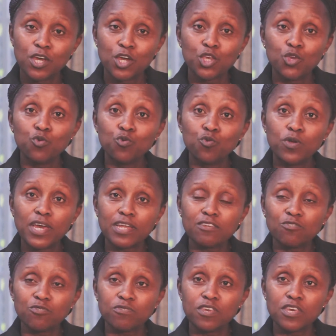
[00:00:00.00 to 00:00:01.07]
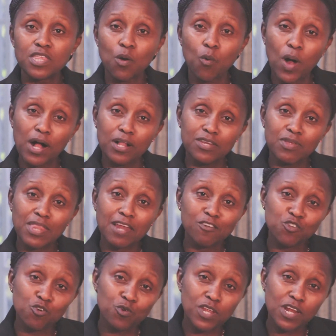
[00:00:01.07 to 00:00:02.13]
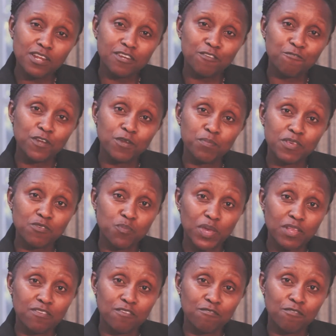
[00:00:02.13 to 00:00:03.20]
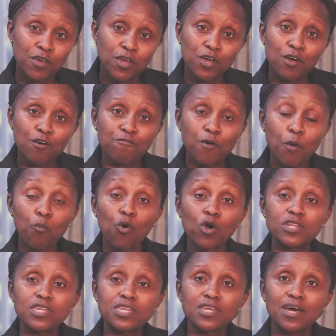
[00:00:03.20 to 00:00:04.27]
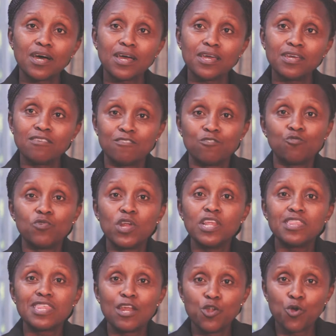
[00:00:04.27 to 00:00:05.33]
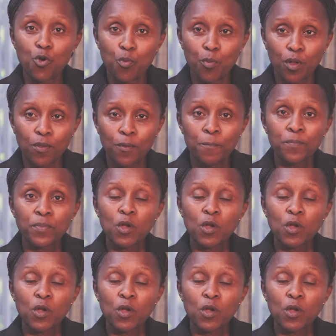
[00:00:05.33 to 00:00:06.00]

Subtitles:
you get to see the world with a totally different perspective from what is really the normal.